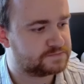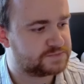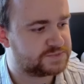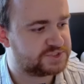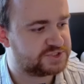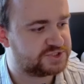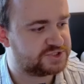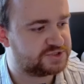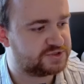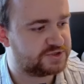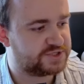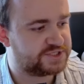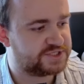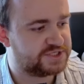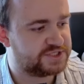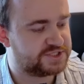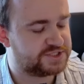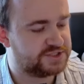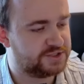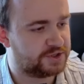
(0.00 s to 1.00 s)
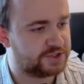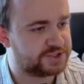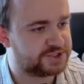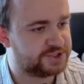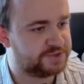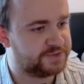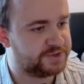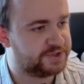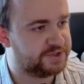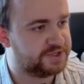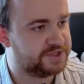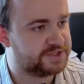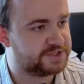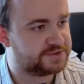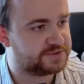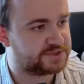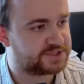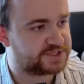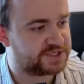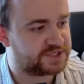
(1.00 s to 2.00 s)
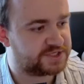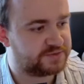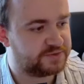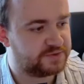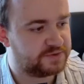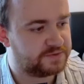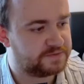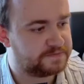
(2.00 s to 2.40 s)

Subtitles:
Sure, it's not super good into us anymore.